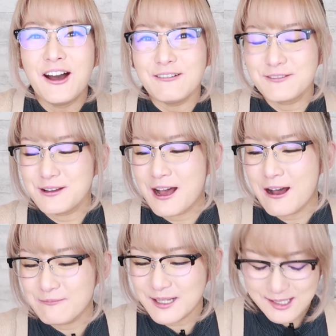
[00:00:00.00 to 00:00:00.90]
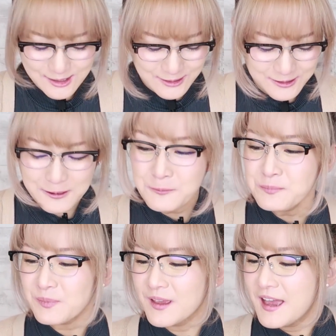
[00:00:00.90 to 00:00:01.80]
of the hot mustard,
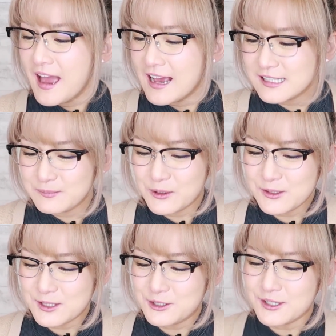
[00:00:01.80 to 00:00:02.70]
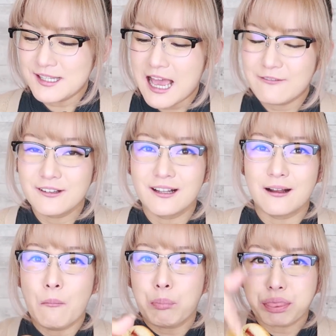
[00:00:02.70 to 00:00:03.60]
as opposed to just having like
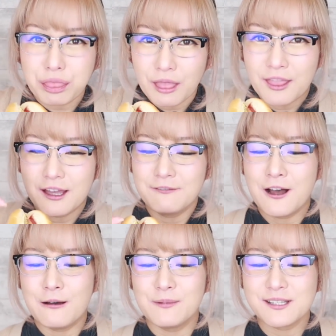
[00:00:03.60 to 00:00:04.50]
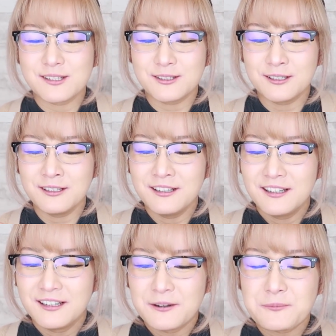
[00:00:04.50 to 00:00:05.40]
a of hot mustard.
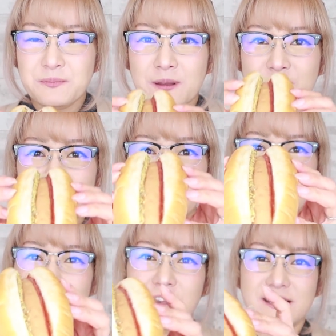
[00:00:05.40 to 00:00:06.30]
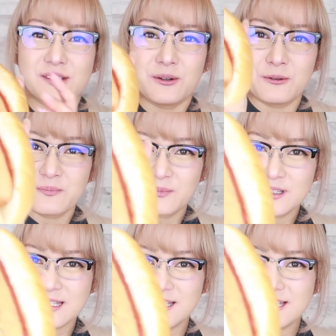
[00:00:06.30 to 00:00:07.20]
But yeah, okay, so
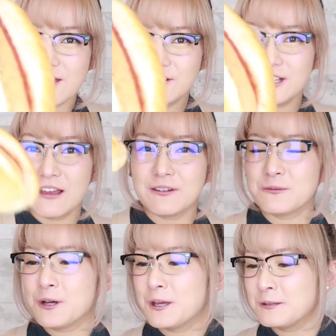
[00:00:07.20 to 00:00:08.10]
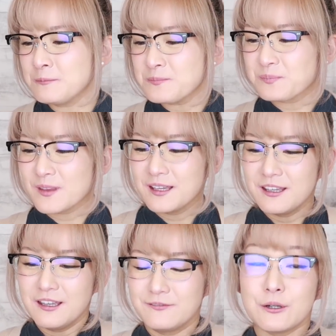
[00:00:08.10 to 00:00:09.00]
this is a 7-Eleven one.
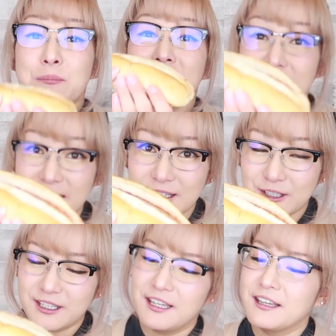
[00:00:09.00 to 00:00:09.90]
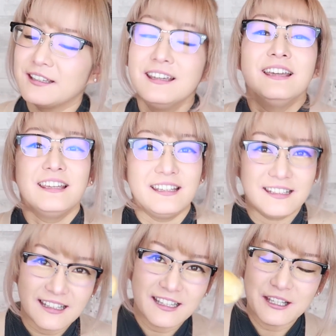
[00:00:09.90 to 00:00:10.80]
Very plain looking.
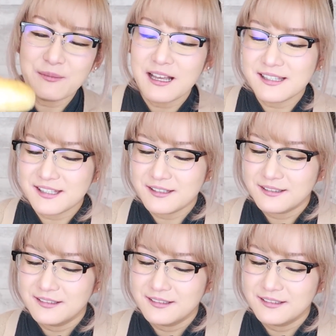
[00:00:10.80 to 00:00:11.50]
Itadakimasu.